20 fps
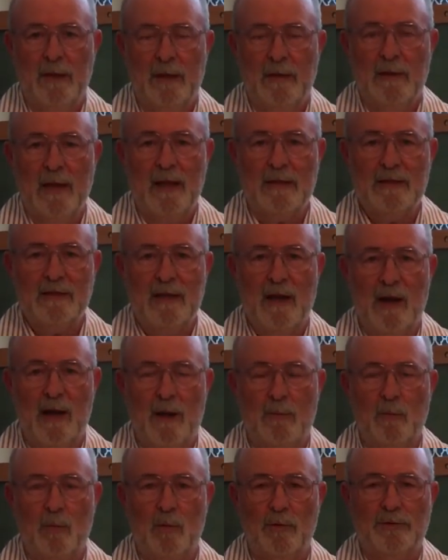Next
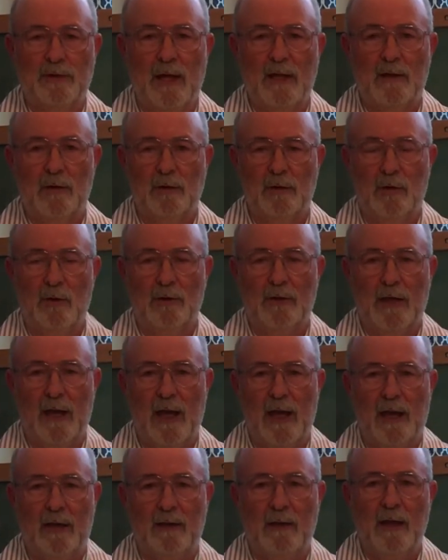time, we'll take a look
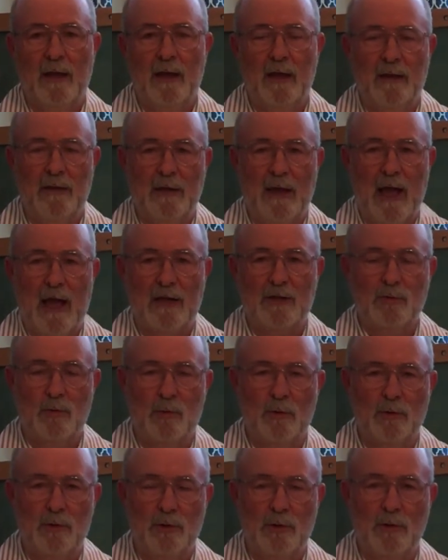at the
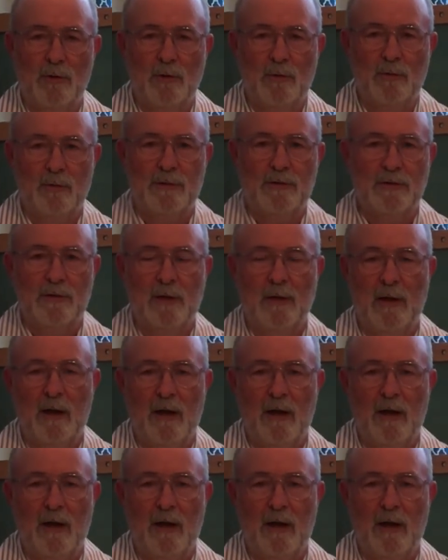actual use